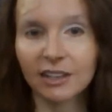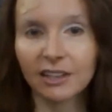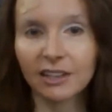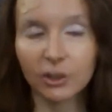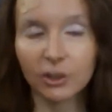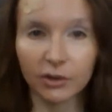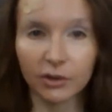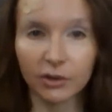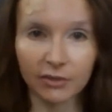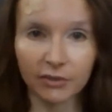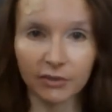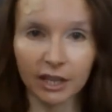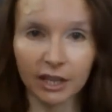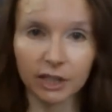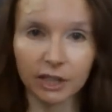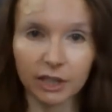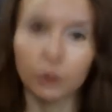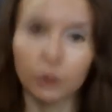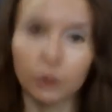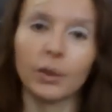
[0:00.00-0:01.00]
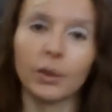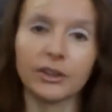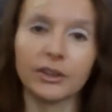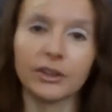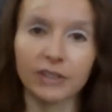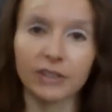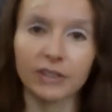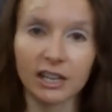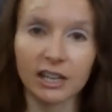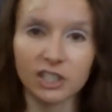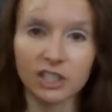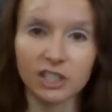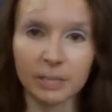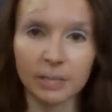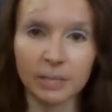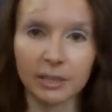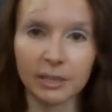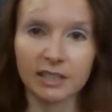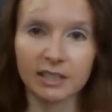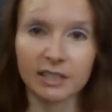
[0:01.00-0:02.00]
notify you when your next
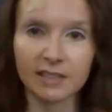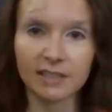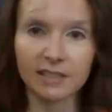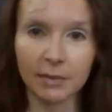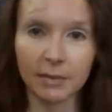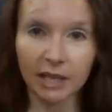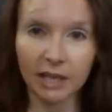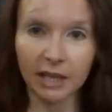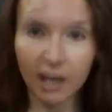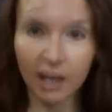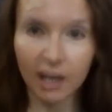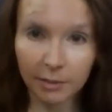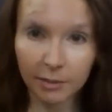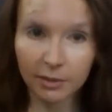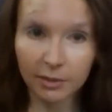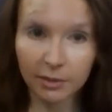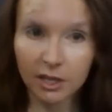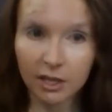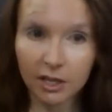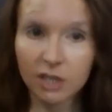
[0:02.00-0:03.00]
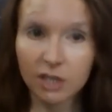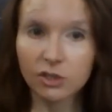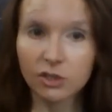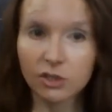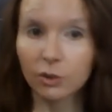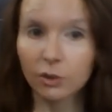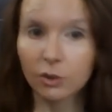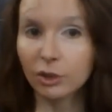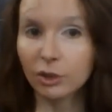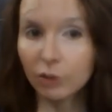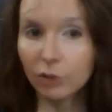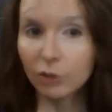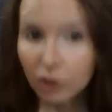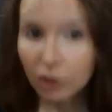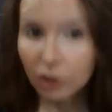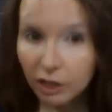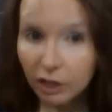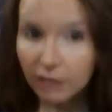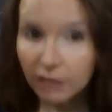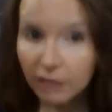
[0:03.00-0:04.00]
shipment is coming up. So you
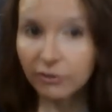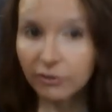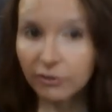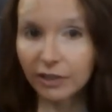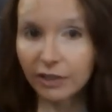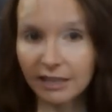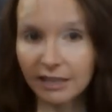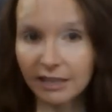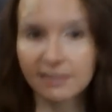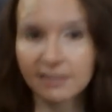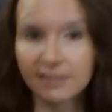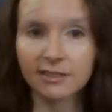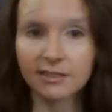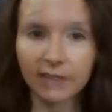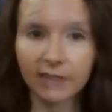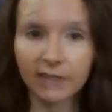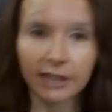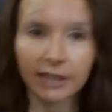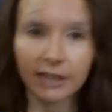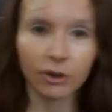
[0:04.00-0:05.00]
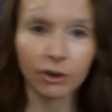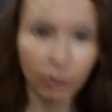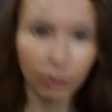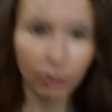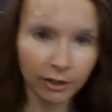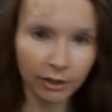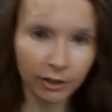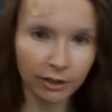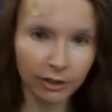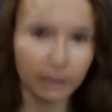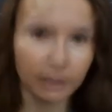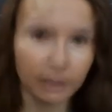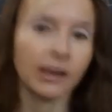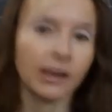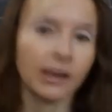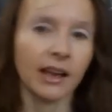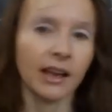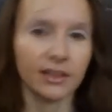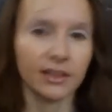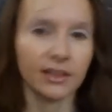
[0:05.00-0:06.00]
could forget to delay your order
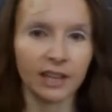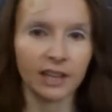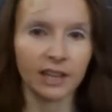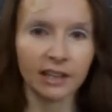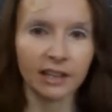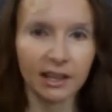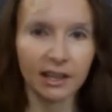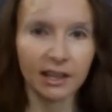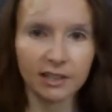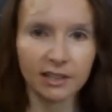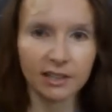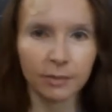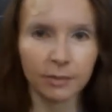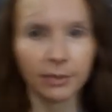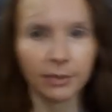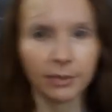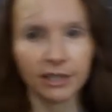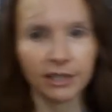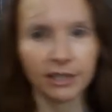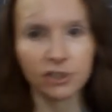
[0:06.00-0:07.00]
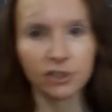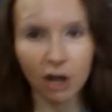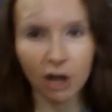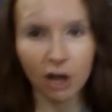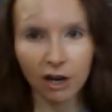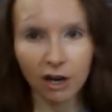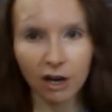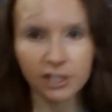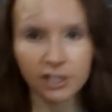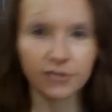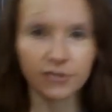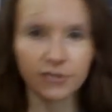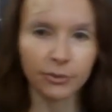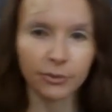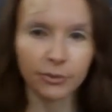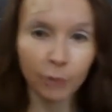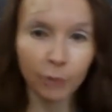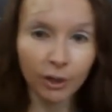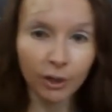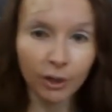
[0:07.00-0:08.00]
and then end up being charged for
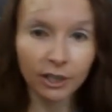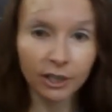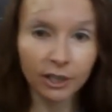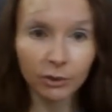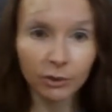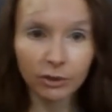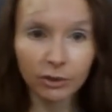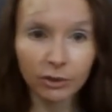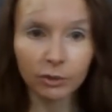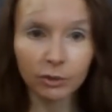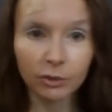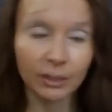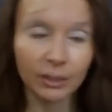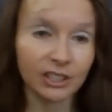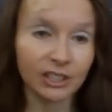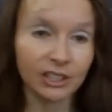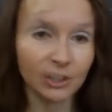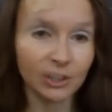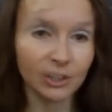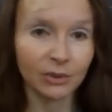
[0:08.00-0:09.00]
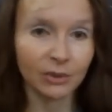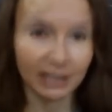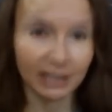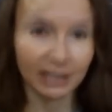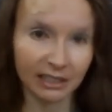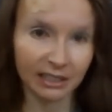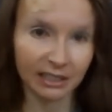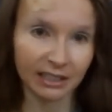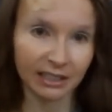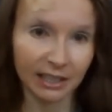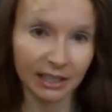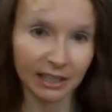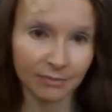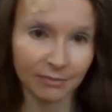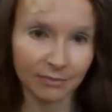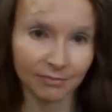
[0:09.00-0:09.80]
more Huel when you don't need it yet.